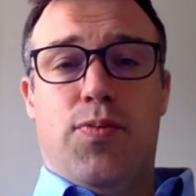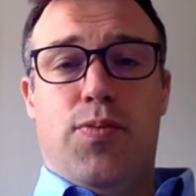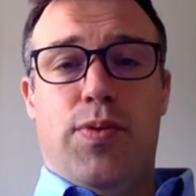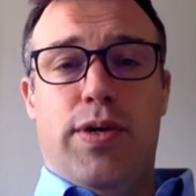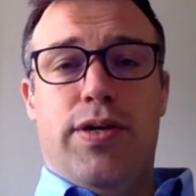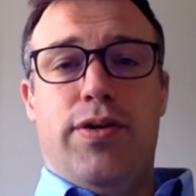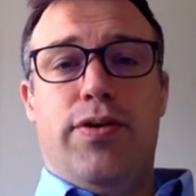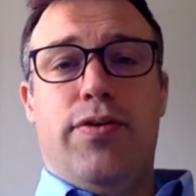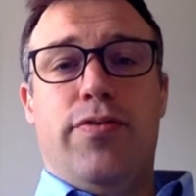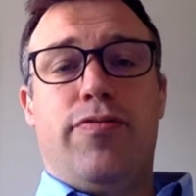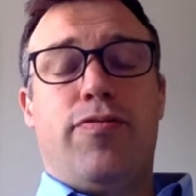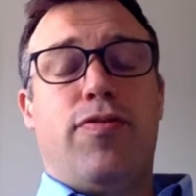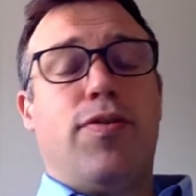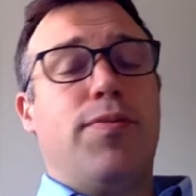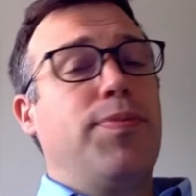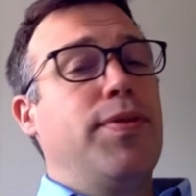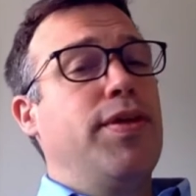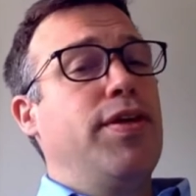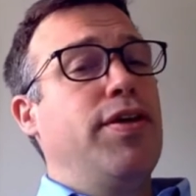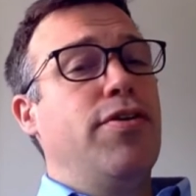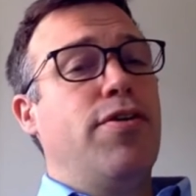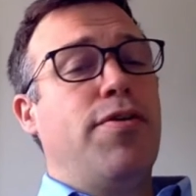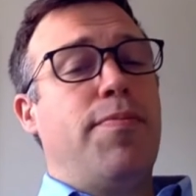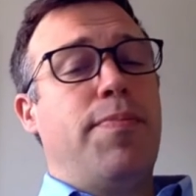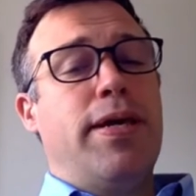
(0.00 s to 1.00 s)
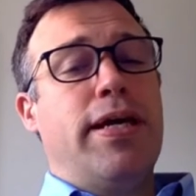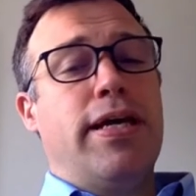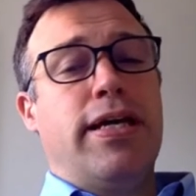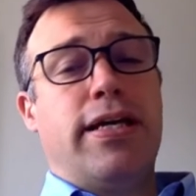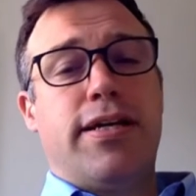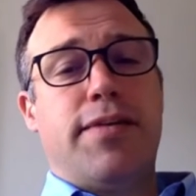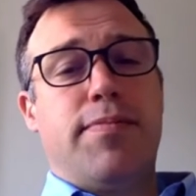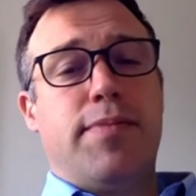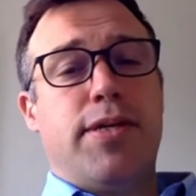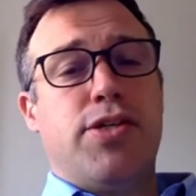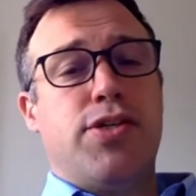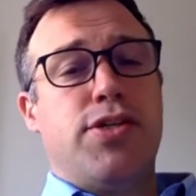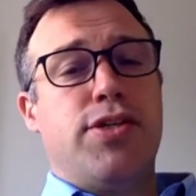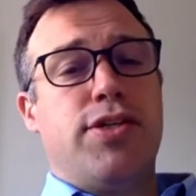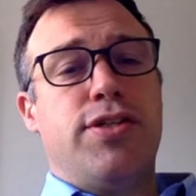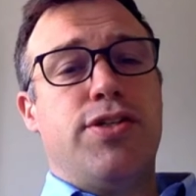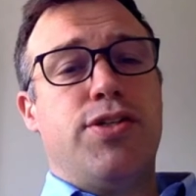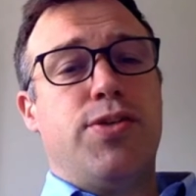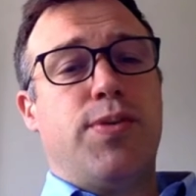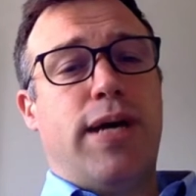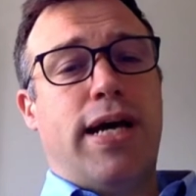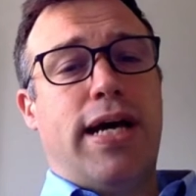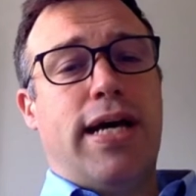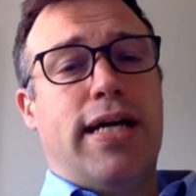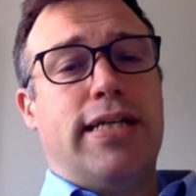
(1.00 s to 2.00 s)
will from the European Commission
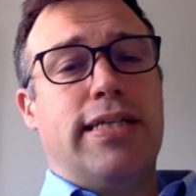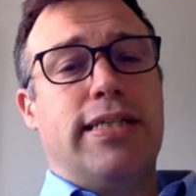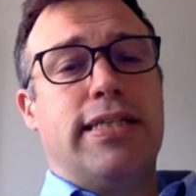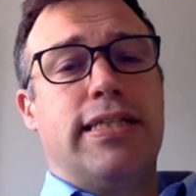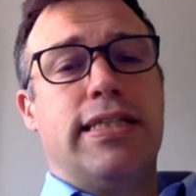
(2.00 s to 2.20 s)
to act.